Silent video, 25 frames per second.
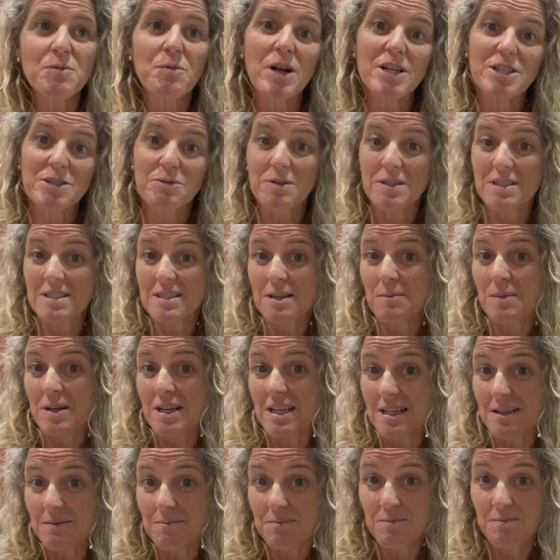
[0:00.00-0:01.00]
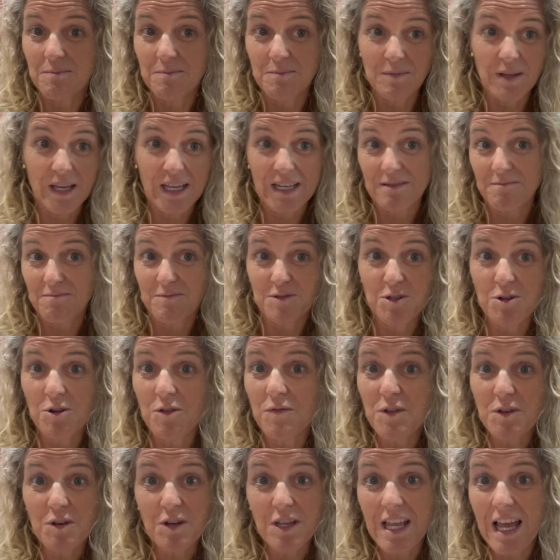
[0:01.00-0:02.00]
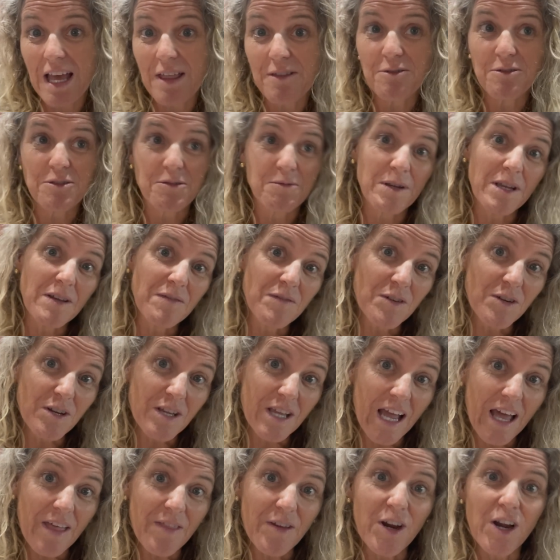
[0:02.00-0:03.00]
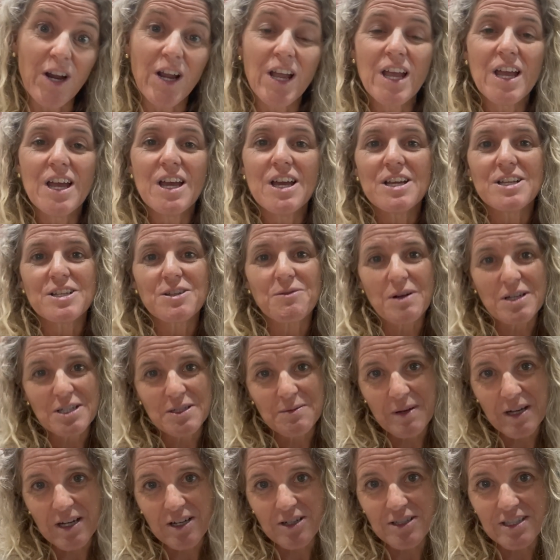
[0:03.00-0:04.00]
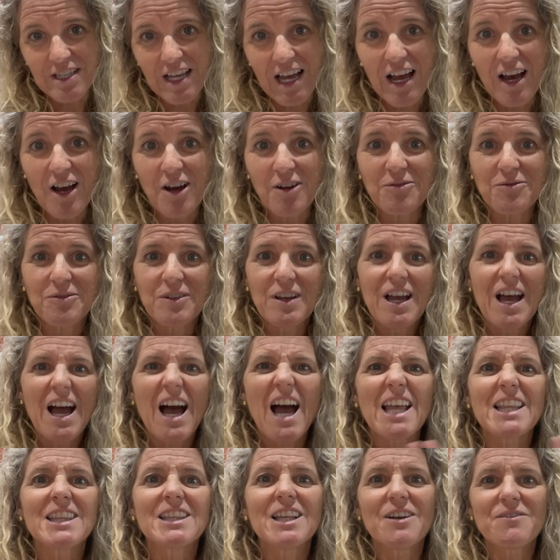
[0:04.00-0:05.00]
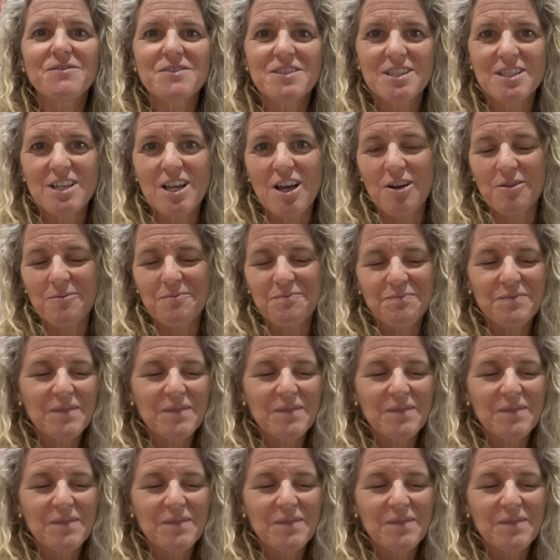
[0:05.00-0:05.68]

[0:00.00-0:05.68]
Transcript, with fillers: watch it with somebody like two of you together three of you together do you watch it by yourself i'd love to know